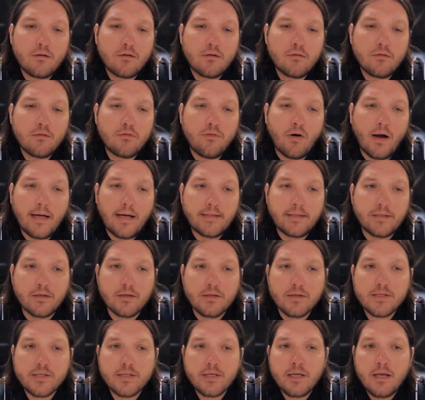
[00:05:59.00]

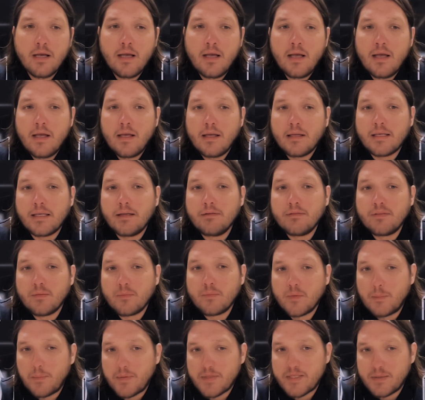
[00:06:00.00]
finders, give them
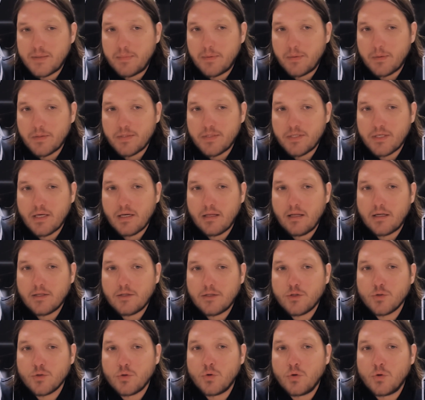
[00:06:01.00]
the possibility
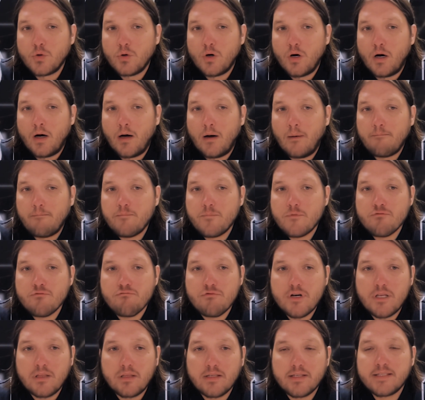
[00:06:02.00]

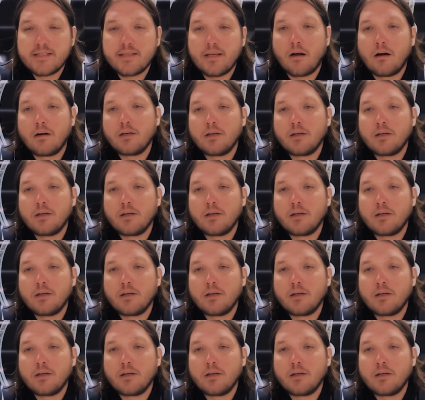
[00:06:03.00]
really start